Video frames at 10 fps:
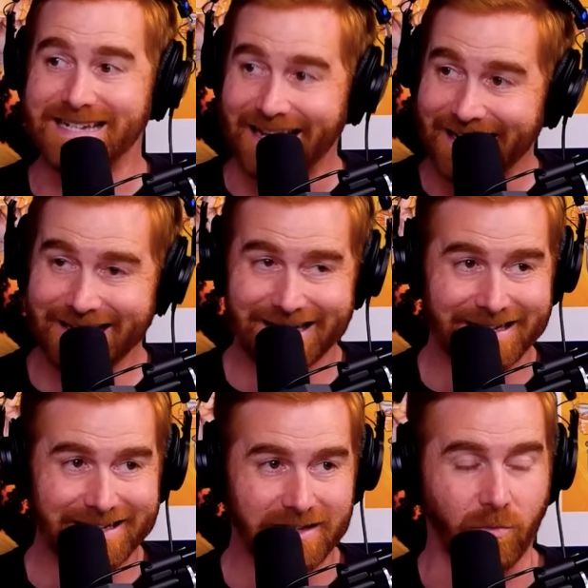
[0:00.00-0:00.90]
It's did? so
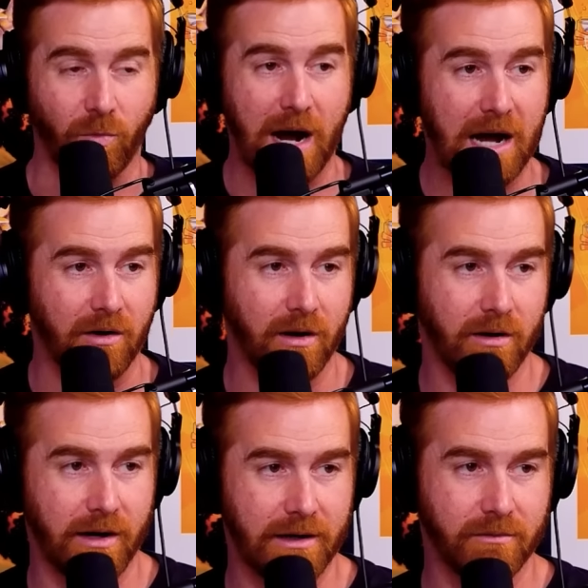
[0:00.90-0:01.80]
good. wow. All
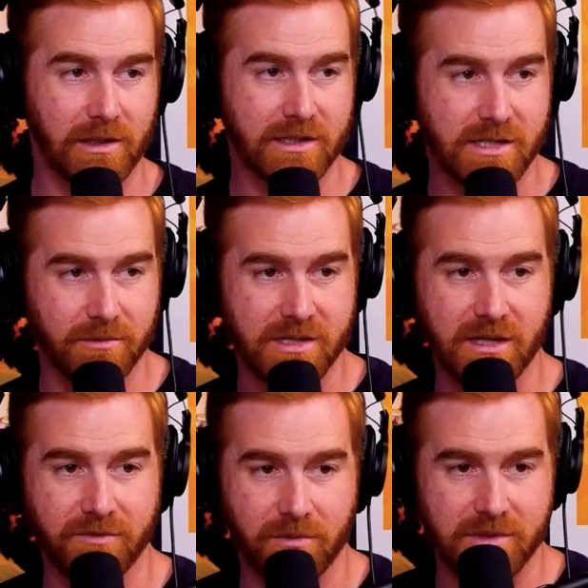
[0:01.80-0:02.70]
right. Yeah. Well, let's see what
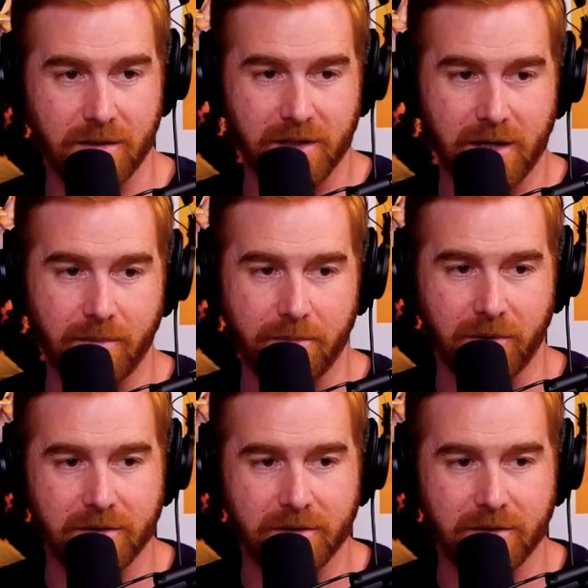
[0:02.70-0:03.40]
Steven was able to come up